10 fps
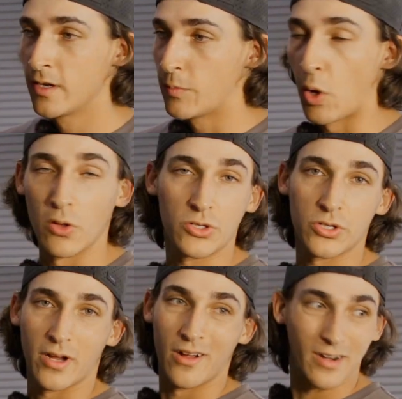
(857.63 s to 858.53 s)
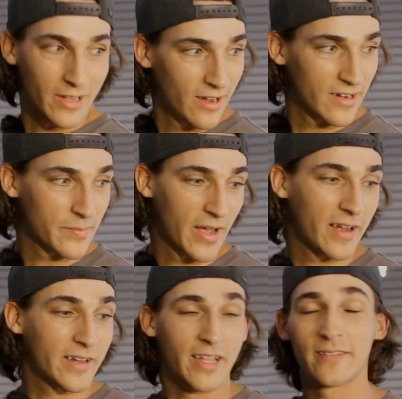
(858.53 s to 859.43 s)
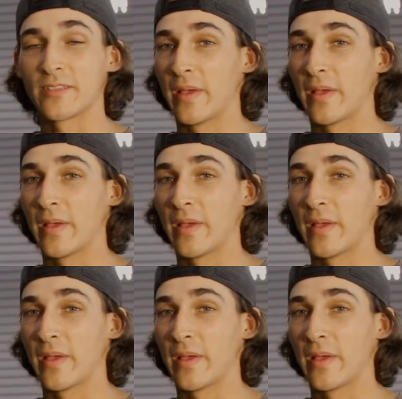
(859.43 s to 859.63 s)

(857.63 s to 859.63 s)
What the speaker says: polisher on a cutting pad and some